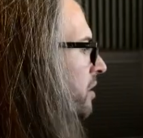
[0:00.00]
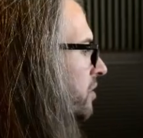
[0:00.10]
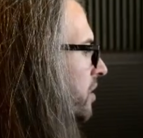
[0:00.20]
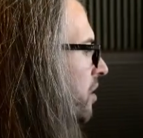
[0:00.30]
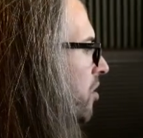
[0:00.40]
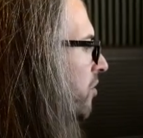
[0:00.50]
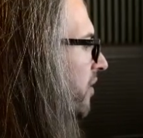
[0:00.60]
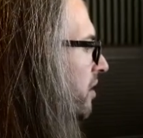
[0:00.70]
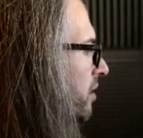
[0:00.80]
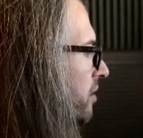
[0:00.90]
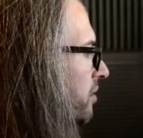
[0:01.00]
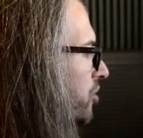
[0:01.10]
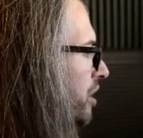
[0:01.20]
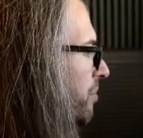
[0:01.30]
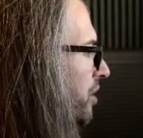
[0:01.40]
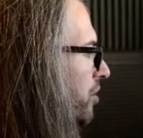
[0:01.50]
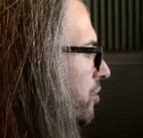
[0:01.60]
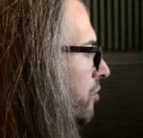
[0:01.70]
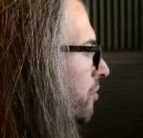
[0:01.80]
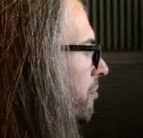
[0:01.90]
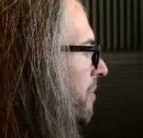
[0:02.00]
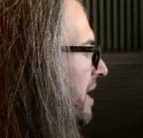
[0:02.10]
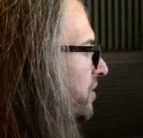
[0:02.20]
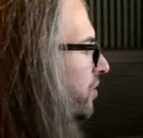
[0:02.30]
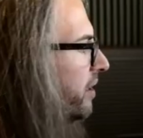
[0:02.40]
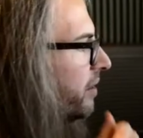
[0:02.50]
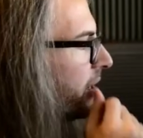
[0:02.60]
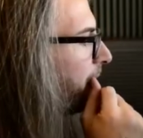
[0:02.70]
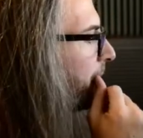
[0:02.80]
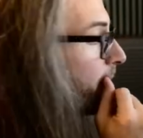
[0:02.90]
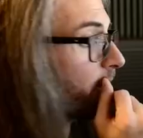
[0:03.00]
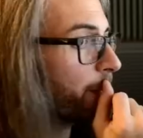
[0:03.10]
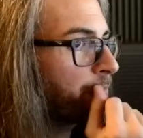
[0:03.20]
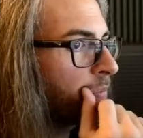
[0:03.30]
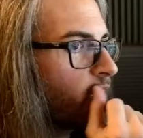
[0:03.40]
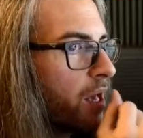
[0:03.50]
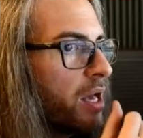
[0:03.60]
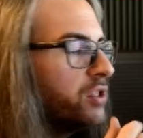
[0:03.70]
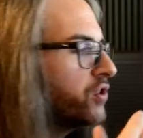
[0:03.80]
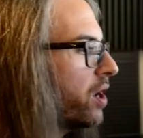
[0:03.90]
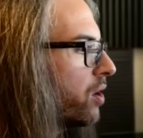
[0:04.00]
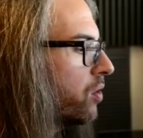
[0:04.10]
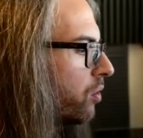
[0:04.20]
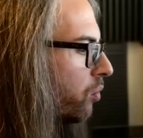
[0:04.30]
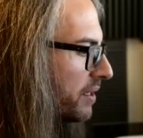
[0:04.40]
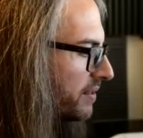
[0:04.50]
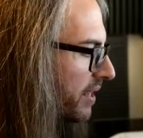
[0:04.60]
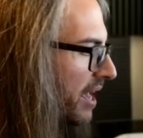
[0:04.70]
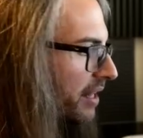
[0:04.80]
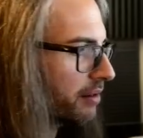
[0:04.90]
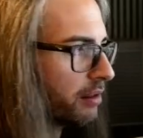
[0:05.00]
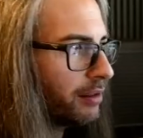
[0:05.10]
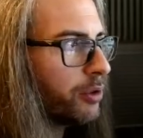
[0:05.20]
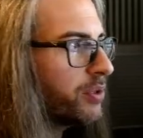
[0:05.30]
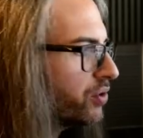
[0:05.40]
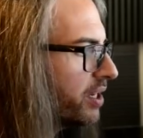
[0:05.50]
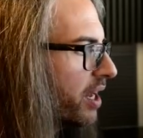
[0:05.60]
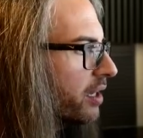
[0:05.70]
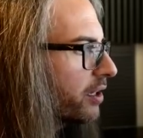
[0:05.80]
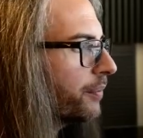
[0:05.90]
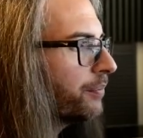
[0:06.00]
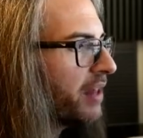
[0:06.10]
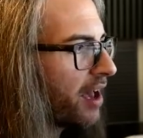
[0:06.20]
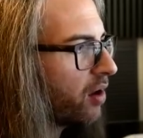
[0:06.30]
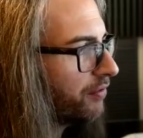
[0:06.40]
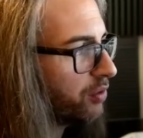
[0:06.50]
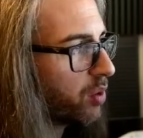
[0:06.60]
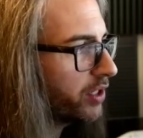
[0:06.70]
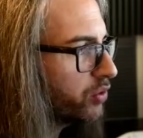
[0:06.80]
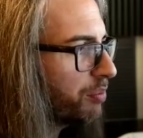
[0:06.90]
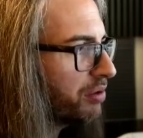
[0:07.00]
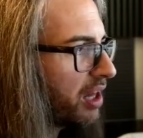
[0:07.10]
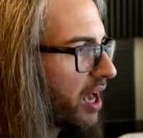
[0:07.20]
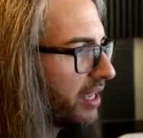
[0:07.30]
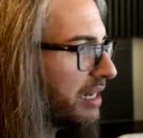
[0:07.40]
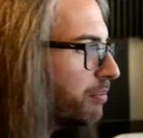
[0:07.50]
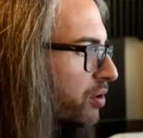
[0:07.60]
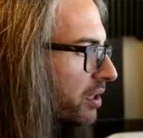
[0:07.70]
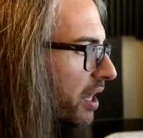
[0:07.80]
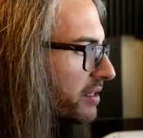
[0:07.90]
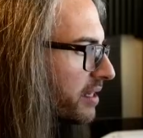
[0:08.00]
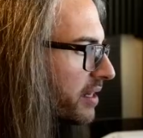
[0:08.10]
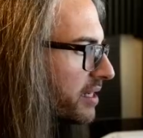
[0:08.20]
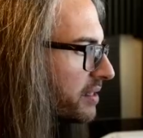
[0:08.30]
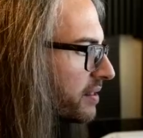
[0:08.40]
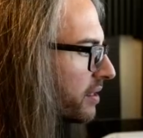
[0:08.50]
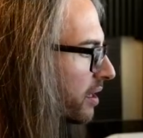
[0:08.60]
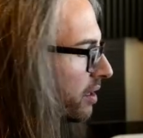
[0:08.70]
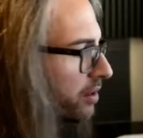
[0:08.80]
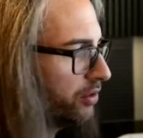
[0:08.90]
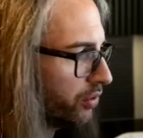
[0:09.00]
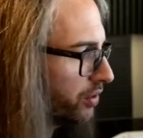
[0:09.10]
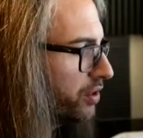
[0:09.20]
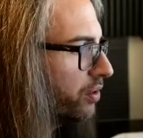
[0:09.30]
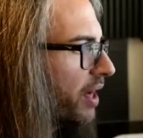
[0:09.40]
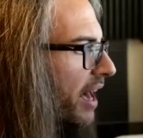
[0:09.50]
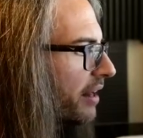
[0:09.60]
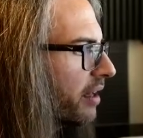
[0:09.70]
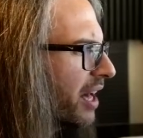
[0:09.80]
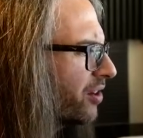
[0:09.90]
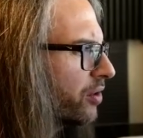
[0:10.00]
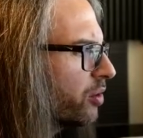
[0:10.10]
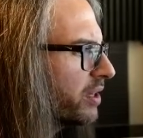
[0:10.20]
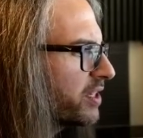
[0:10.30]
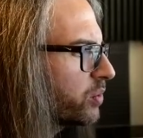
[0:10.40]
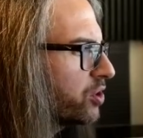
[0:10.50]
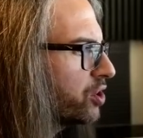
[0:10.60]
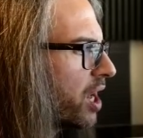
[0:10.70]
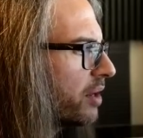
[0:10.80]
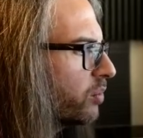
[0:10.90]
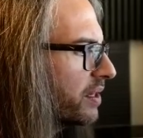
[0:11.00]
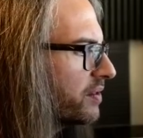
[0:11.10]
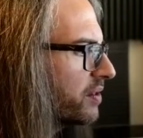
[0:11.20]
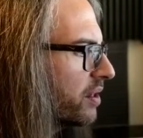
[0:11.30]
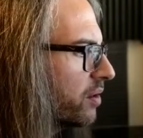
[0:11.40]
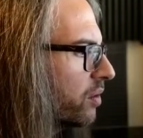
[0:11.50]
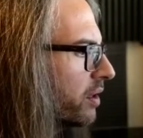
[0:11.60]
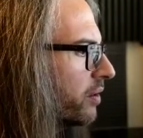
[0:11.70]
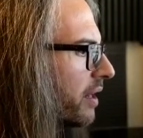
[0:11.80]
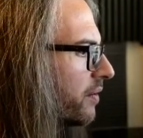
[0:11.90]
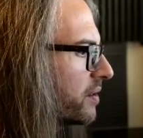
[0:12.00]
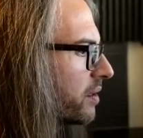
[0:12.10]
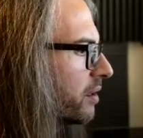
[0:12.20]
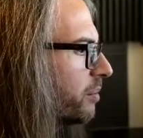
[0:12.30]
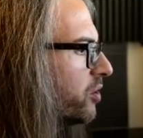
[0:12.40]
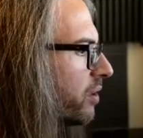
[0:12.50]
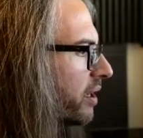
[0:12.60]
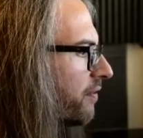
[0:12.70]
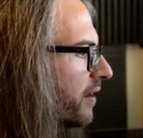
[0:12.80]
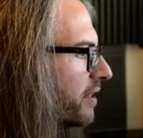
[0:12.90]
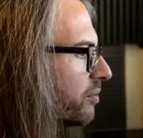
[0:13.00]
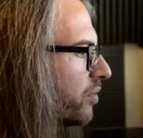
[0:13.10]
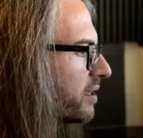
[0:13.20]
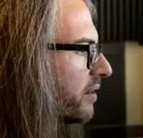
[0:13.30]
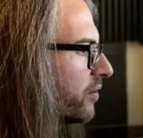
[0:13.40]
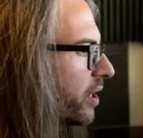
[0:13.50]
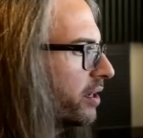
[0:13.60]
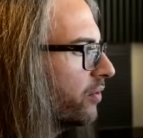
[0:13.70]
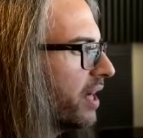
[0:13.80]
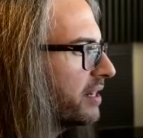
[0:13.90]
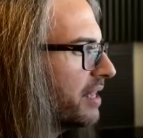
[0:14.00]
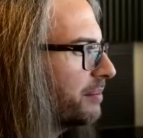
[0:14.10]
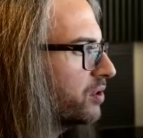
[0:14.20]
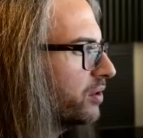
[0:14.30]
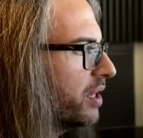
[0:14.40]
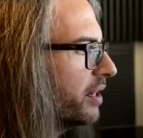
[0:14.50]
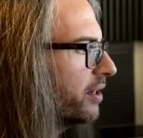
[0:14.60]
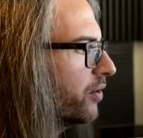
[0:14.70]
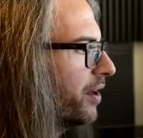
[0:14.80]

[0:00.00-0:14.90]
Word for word: So, oh, I've got a little GPU mess right there, okay. So once again, Lumetri color. Now, if you wanted to apply an input LUT to this, you could do that. I don't know what this was shot with, so I don't know how this is gonna look. Let me do like a Phantom Rec 709. No, that is absolutely not it.